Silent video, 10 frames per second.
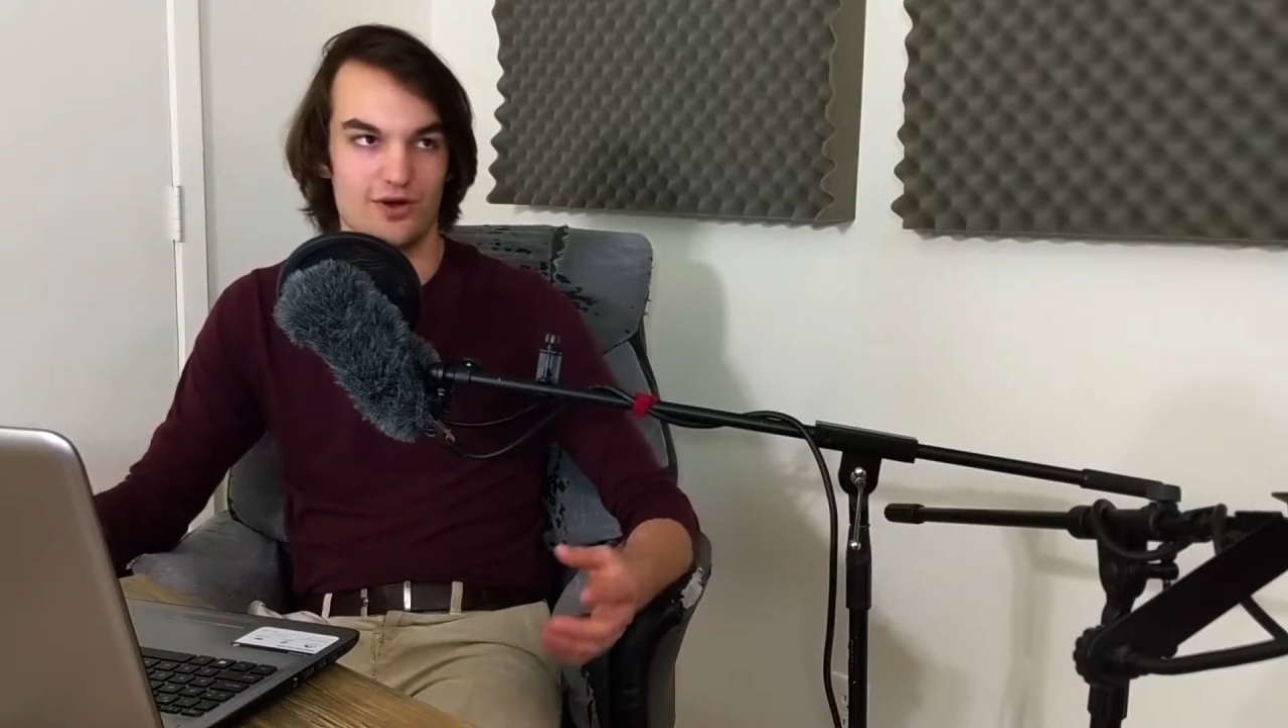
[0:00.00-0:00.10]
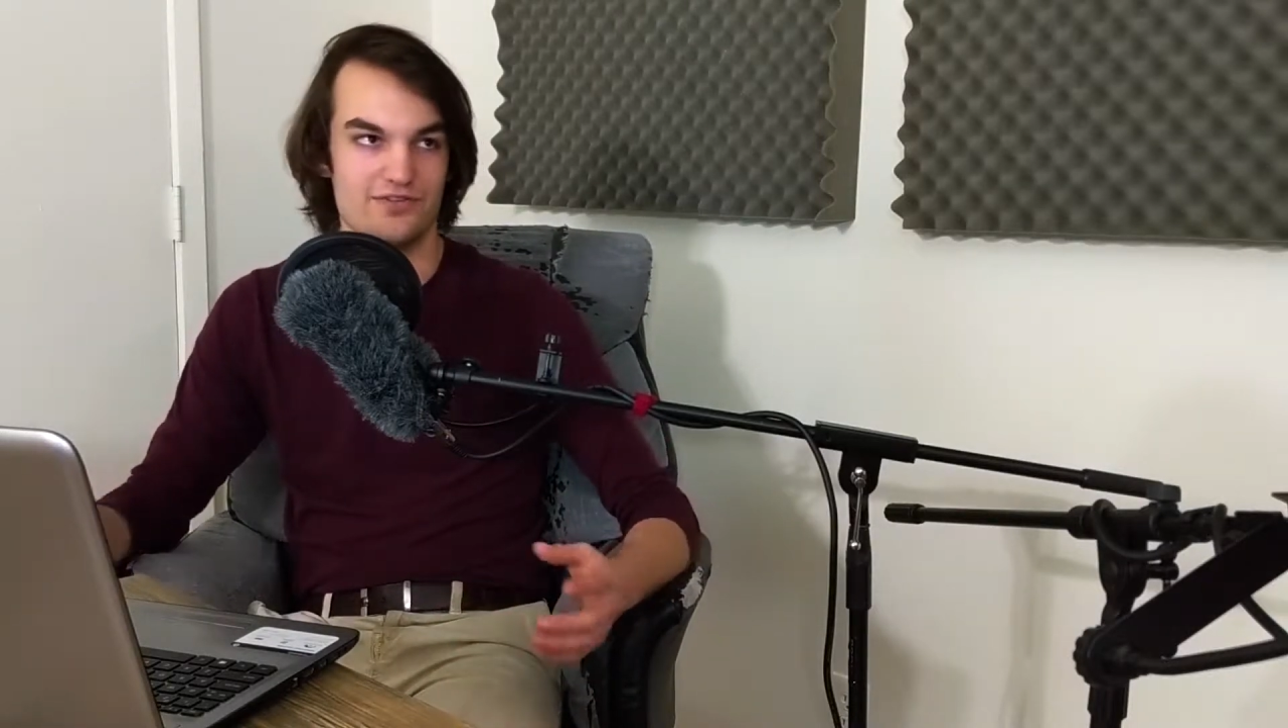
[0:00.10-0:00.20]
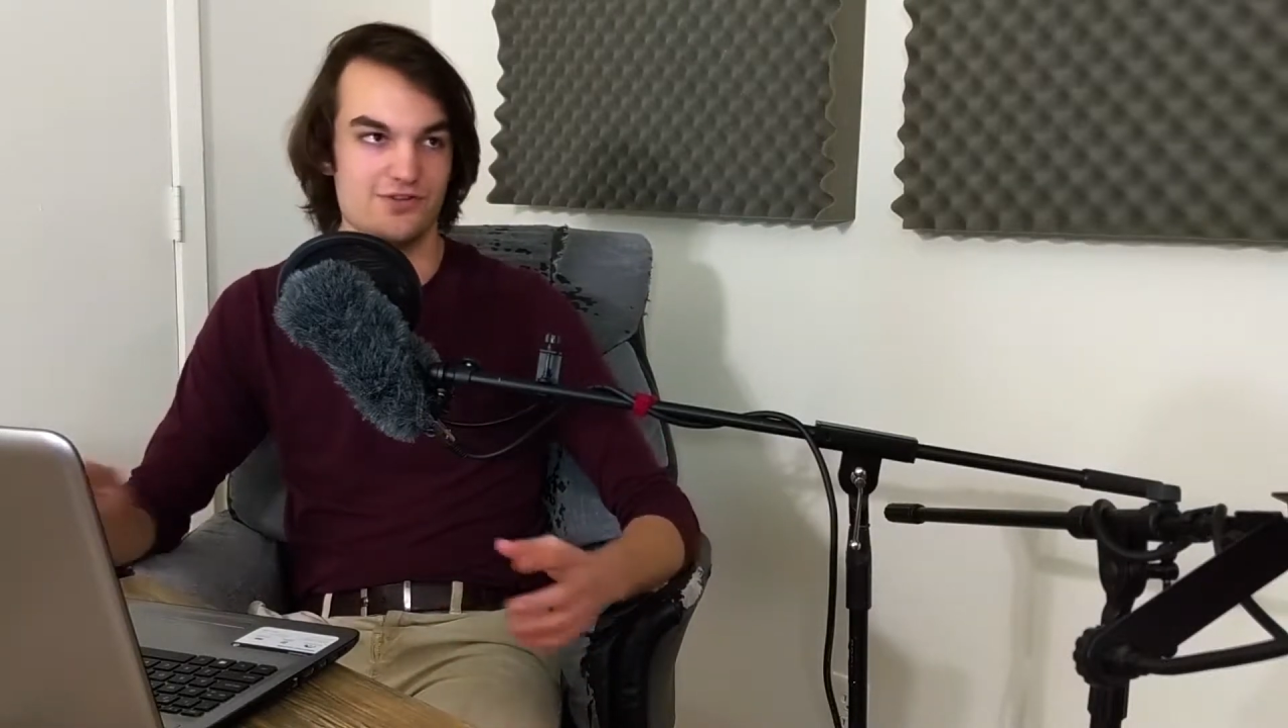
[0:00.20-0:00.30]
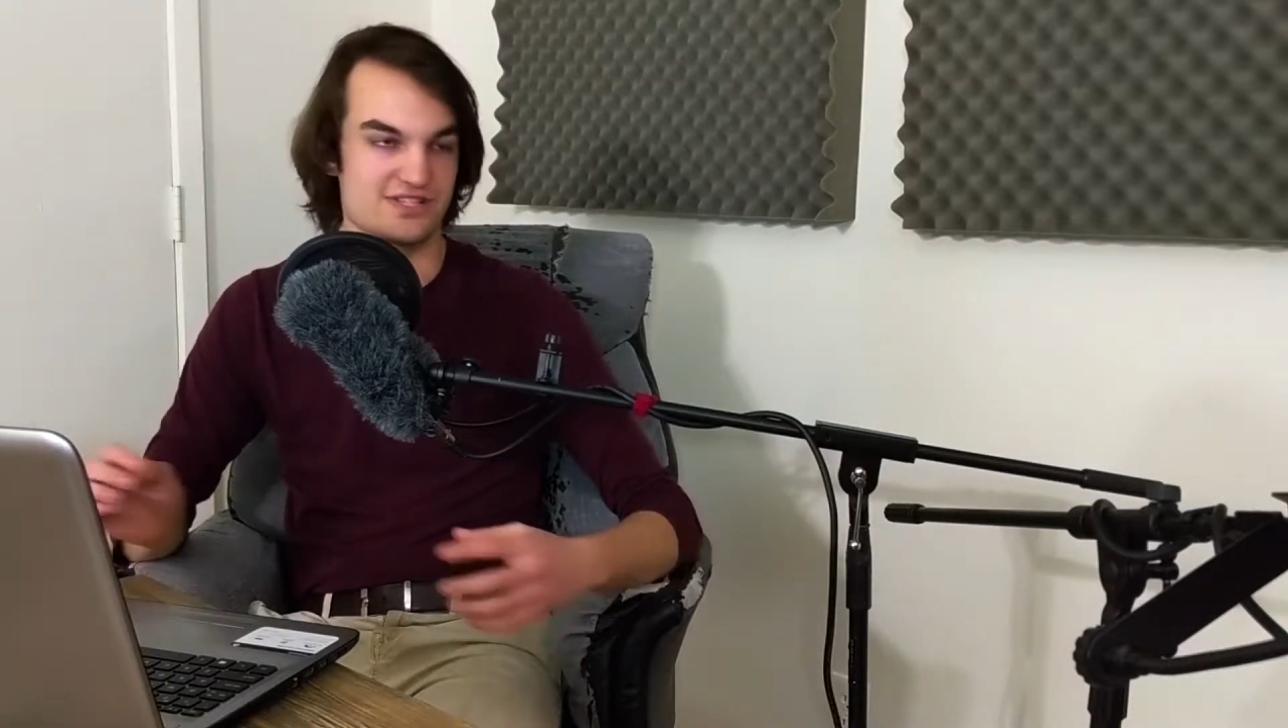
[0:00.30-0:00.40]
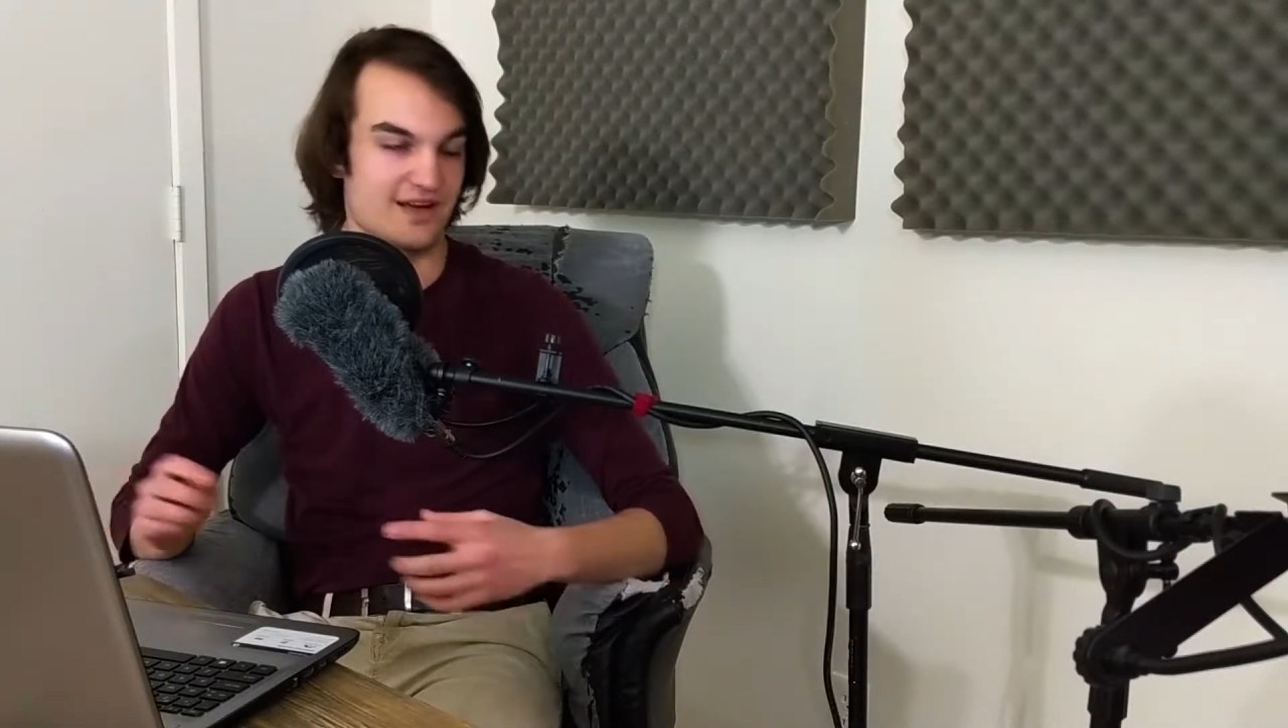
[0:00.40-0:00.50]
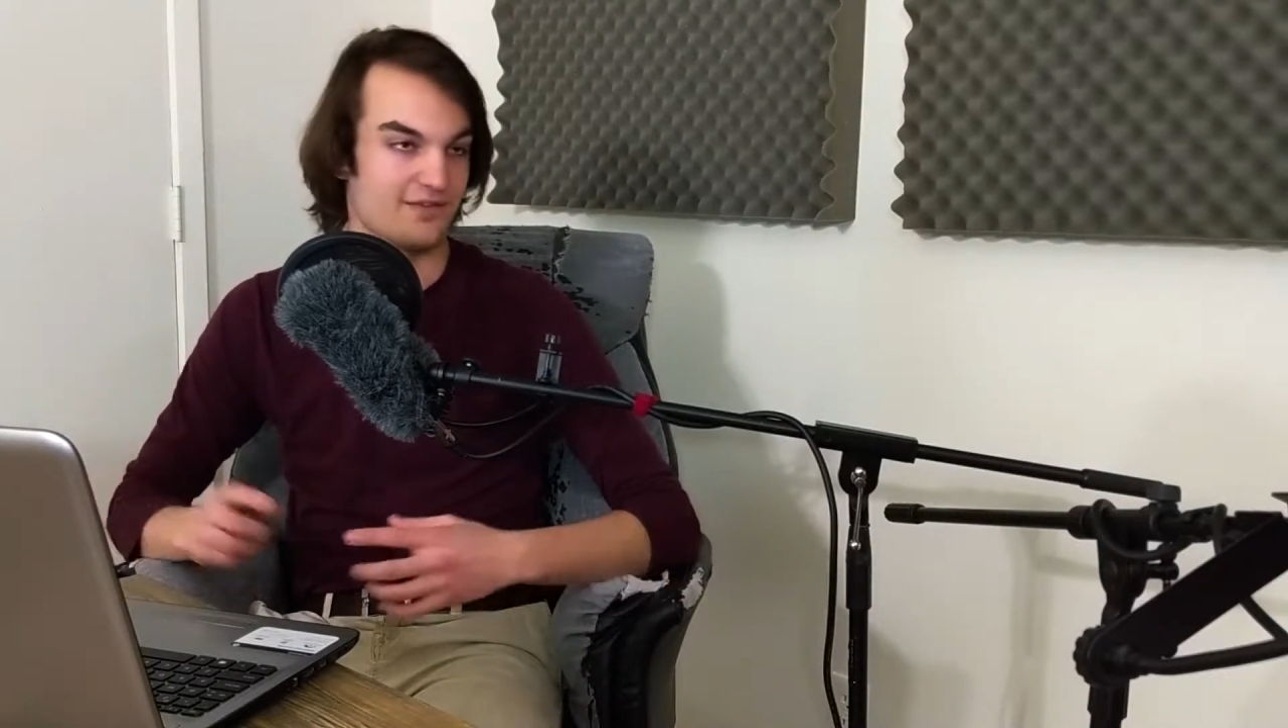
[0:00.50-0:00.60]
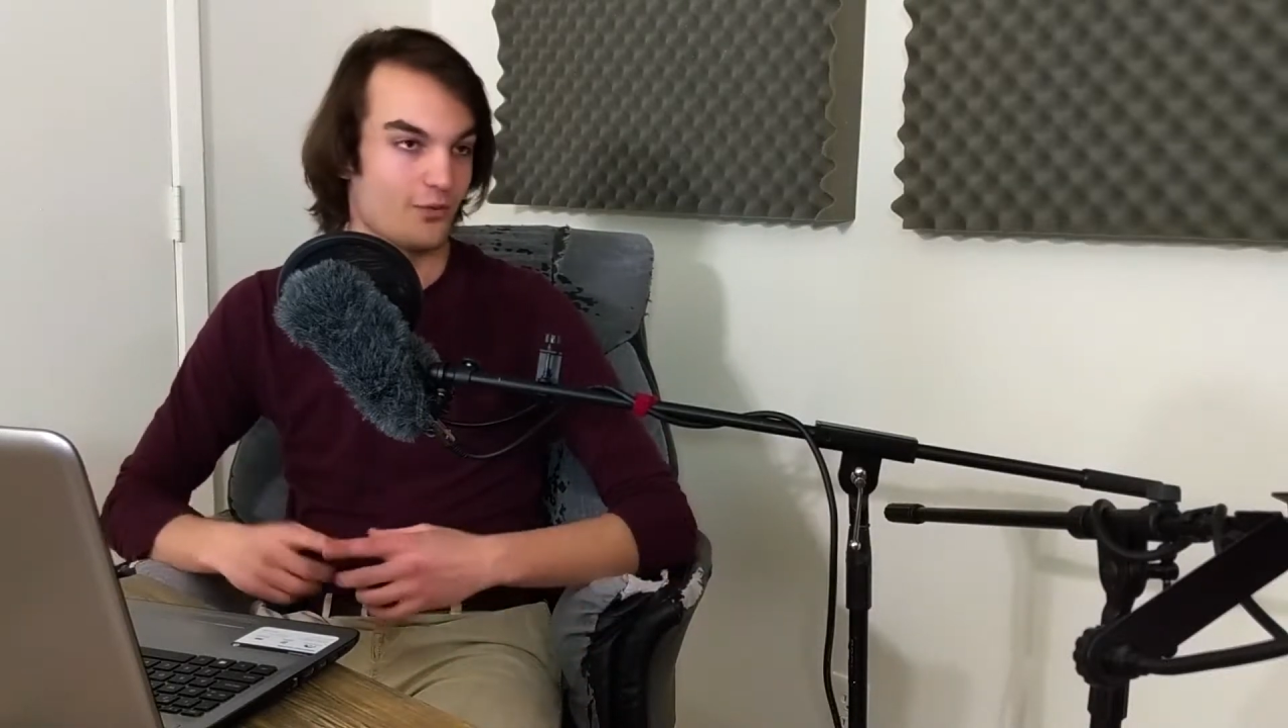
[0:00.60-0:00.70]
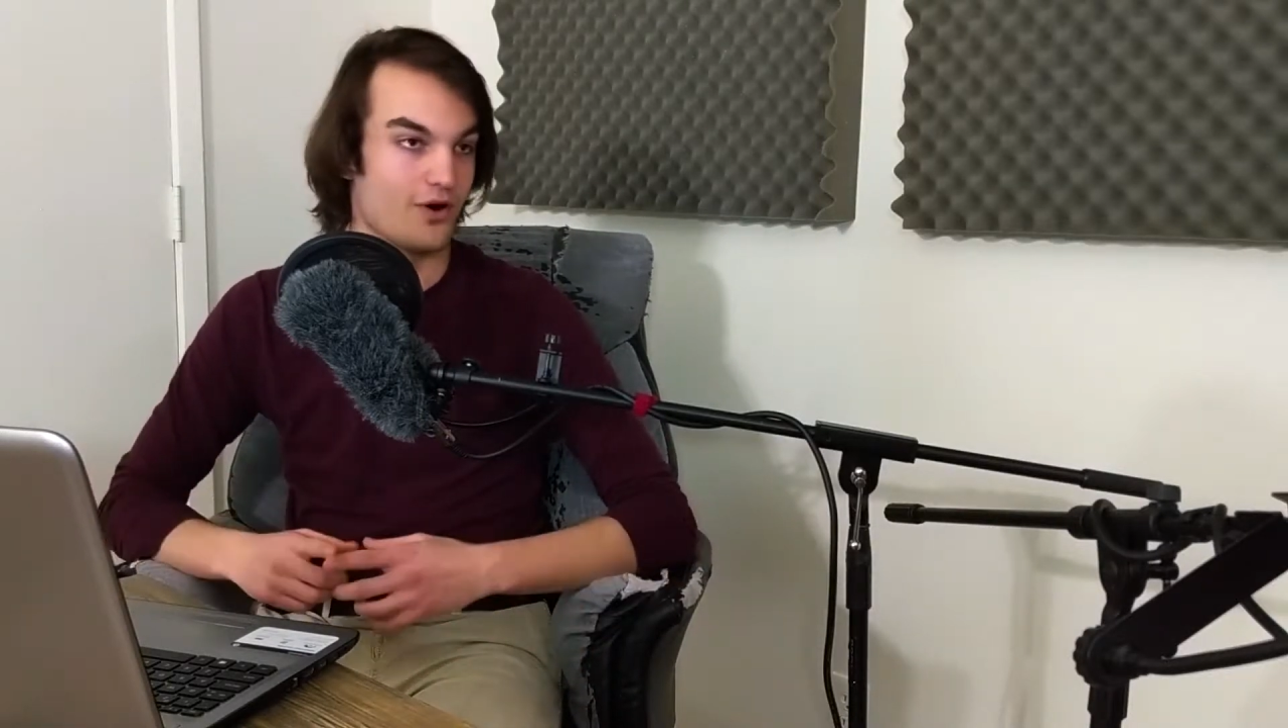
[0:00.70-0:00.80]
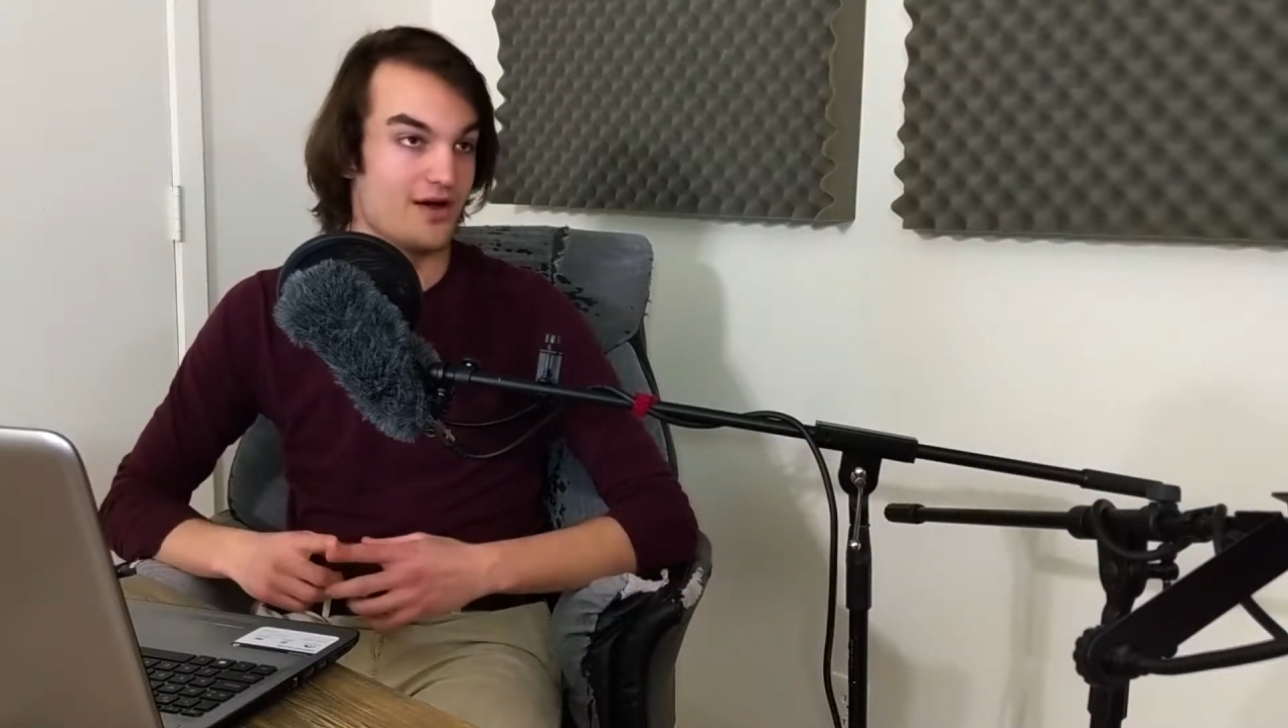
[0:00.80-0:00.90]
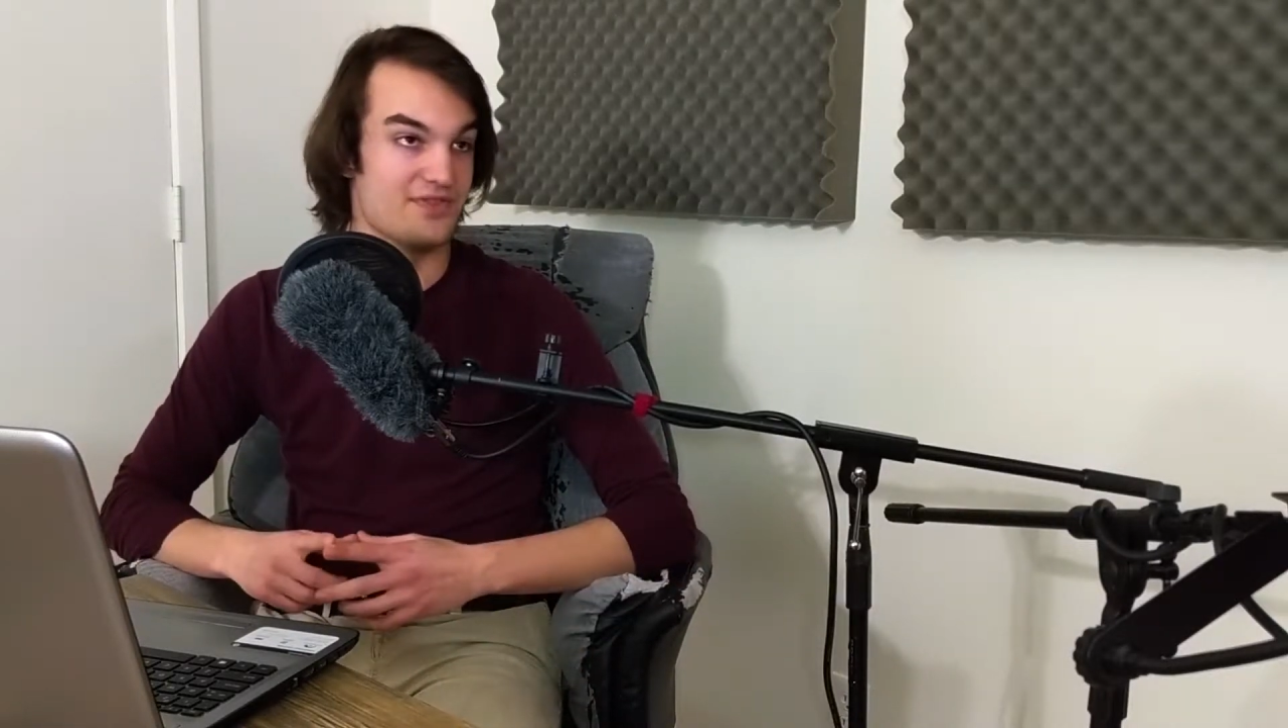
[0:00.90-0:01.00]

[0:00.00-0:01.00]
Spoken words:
if you just have the one,